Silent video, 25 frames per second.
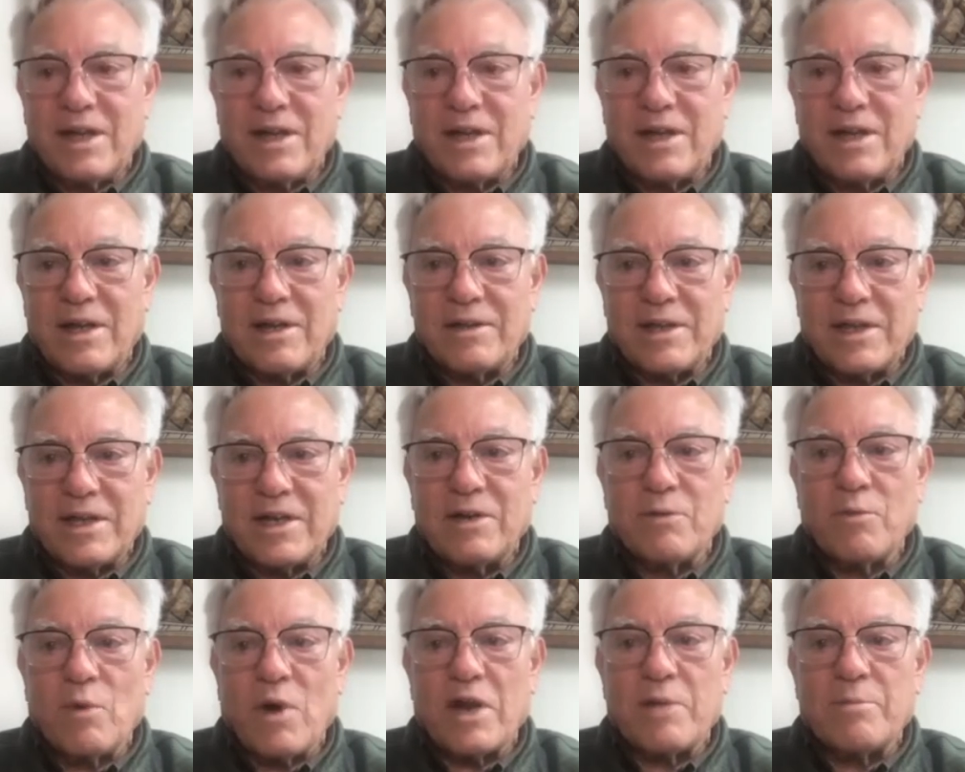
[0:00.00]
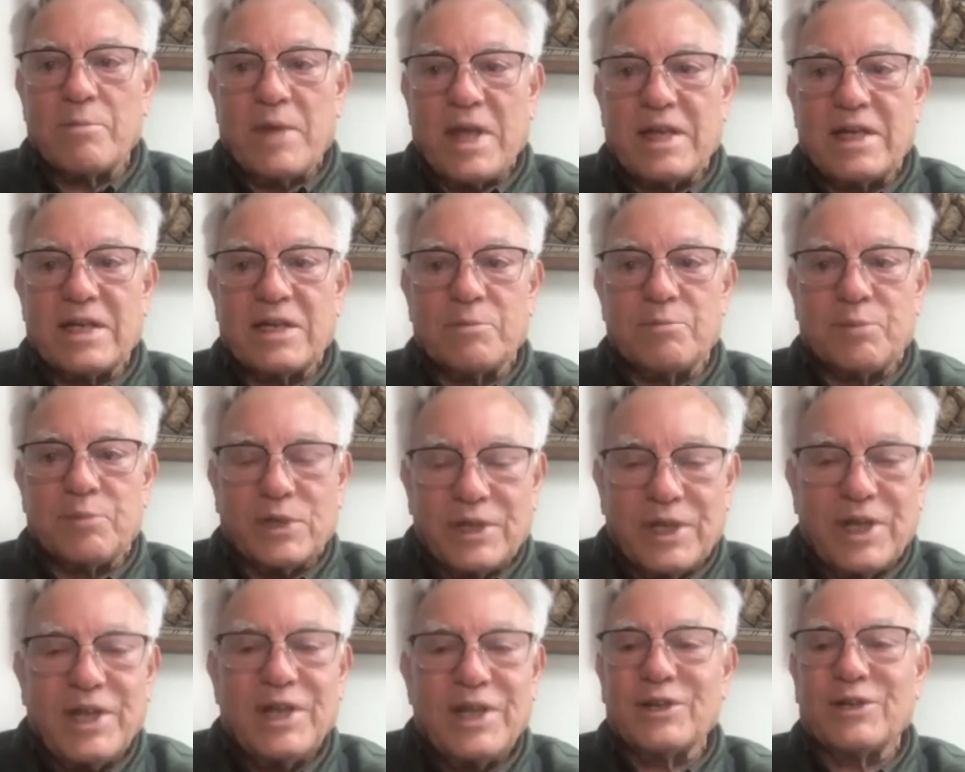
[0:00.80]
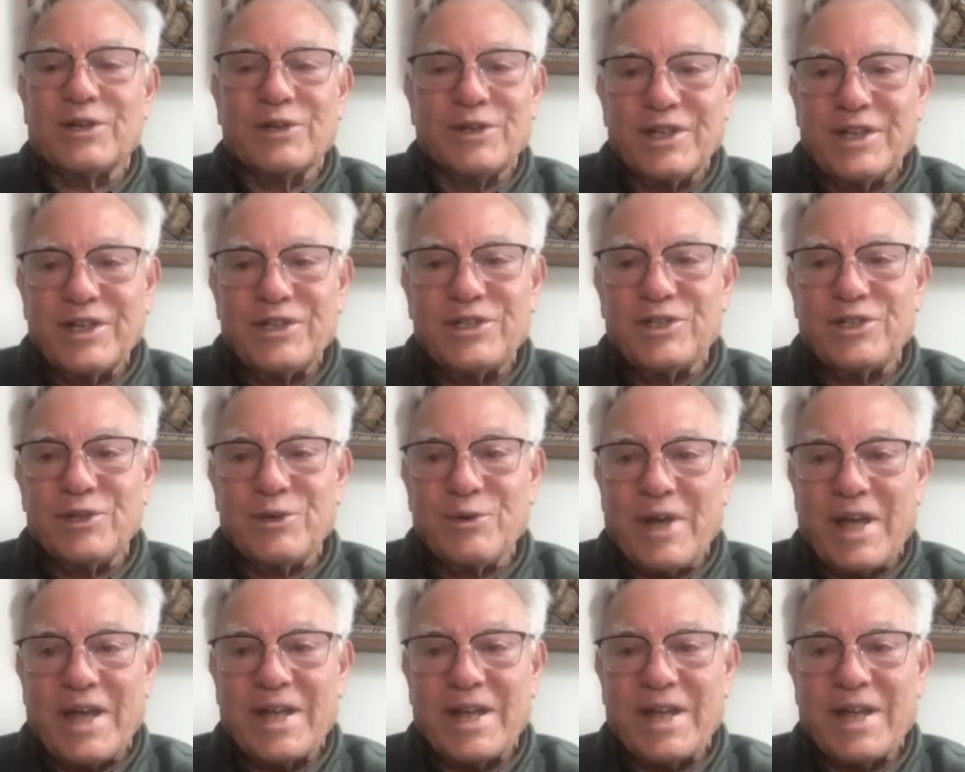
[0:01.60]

They didn't want to make it a political issue.